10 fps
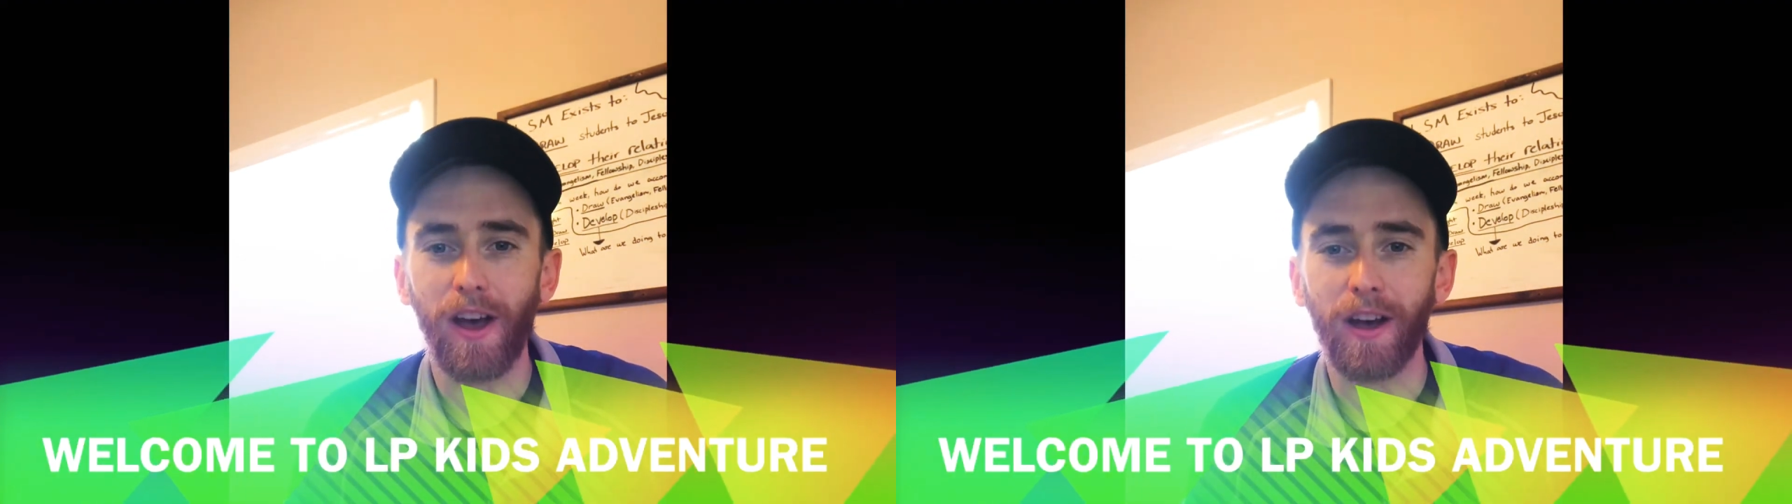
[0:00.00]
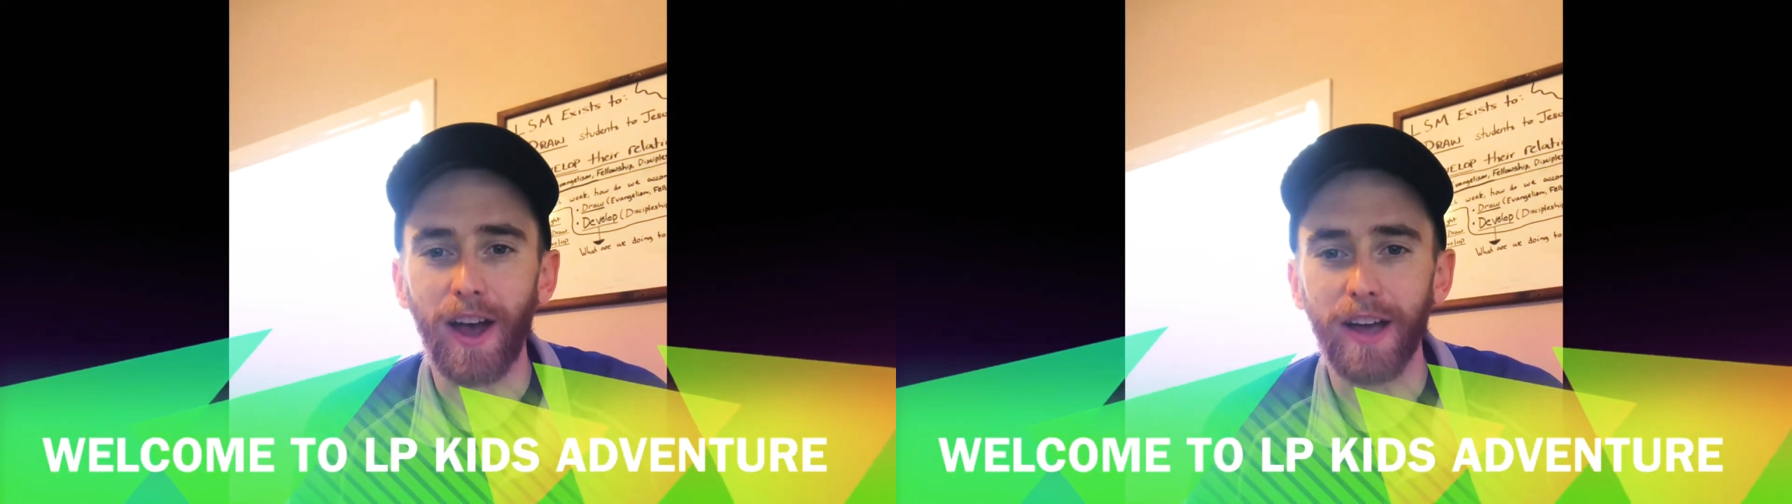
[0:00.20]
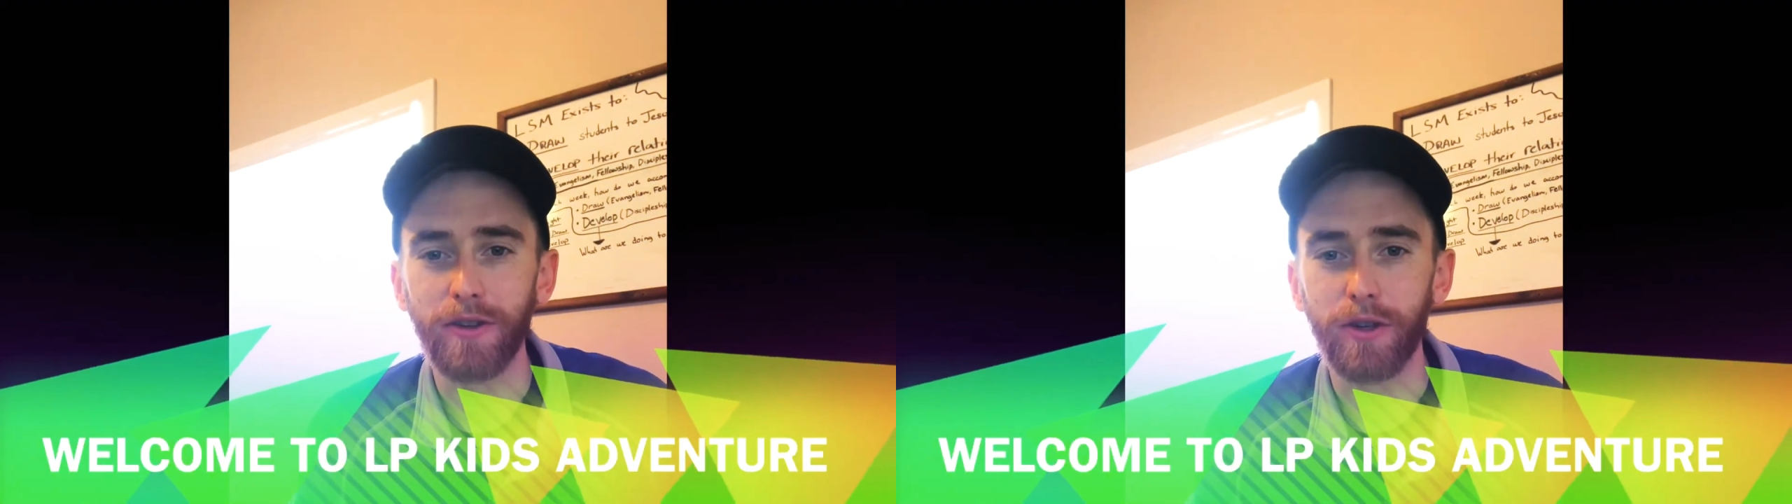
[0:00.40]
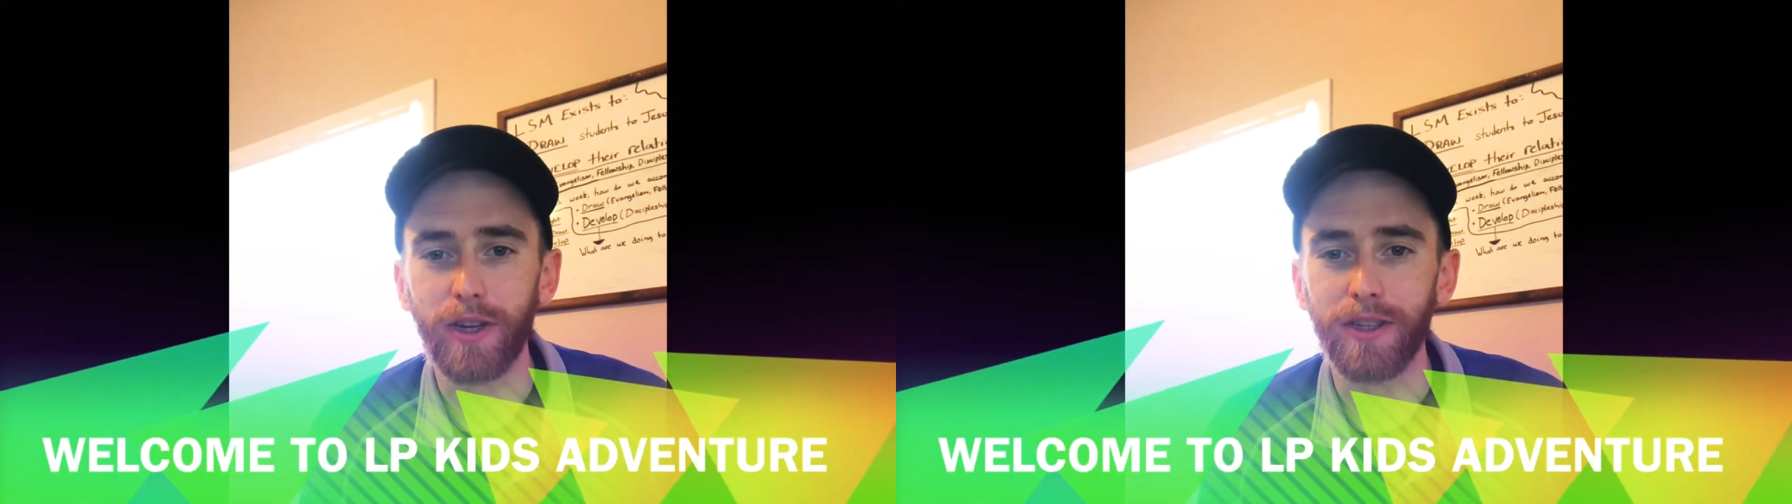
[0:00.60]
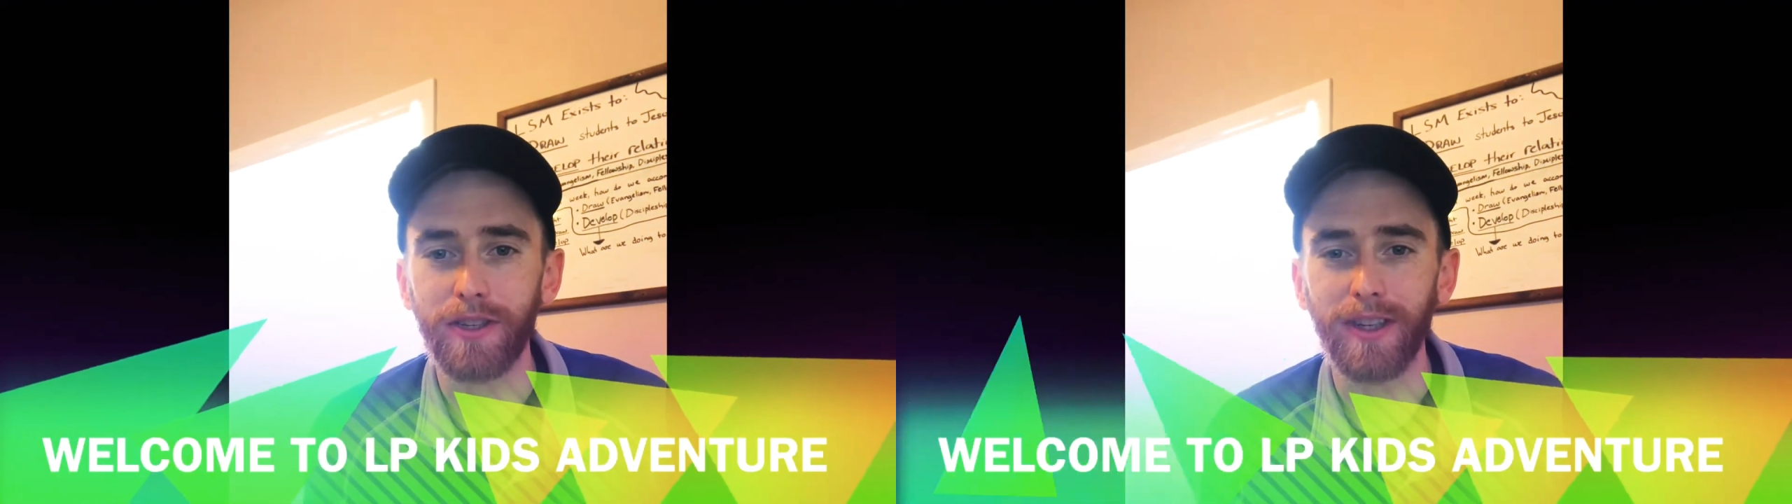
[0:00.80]
Uh, as you
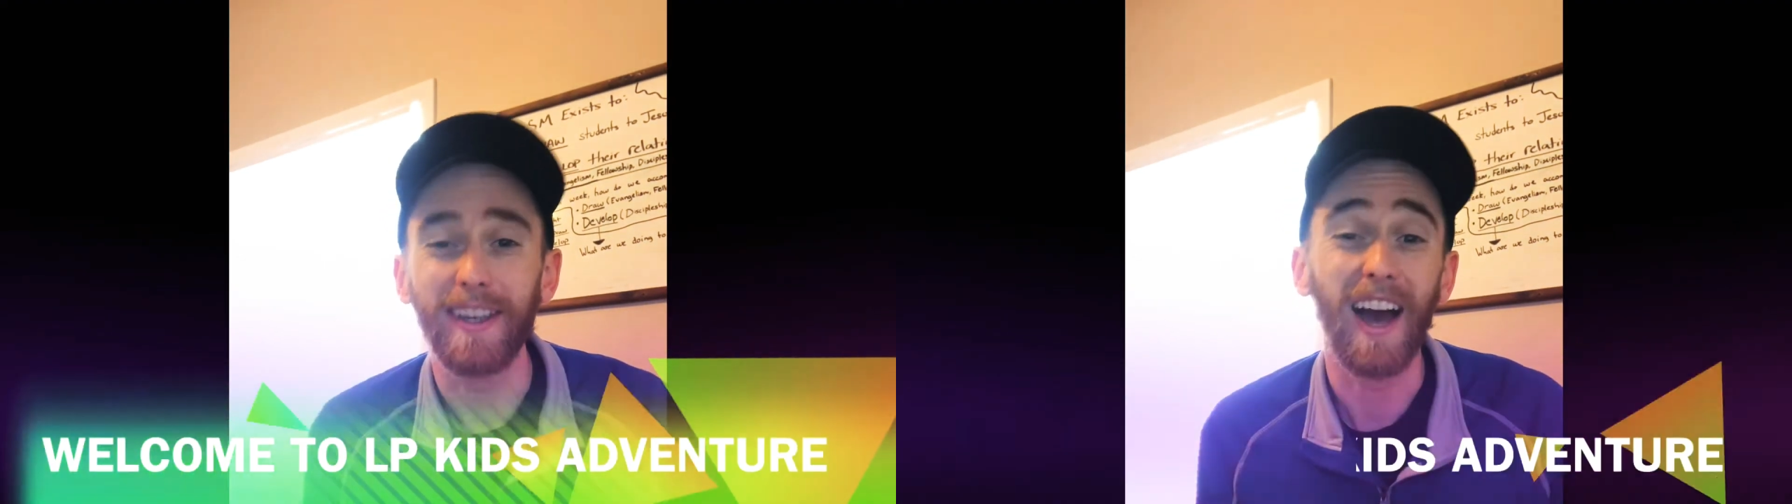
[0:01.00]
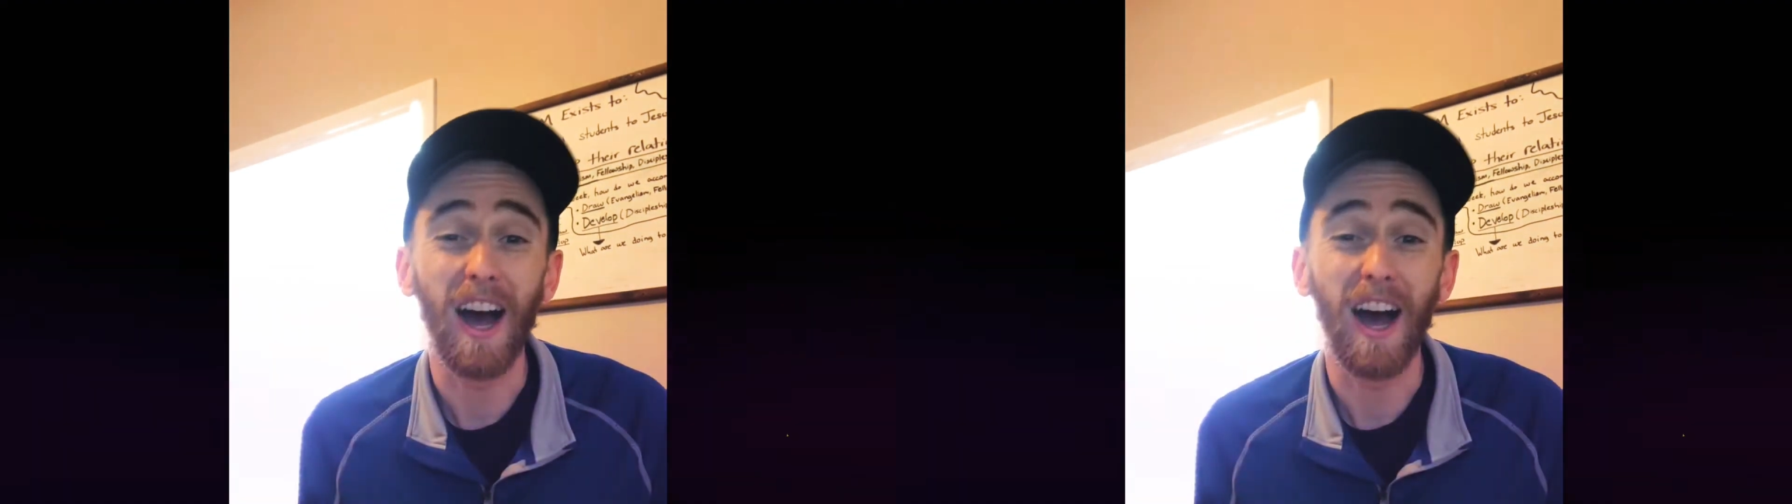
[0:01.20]
can see,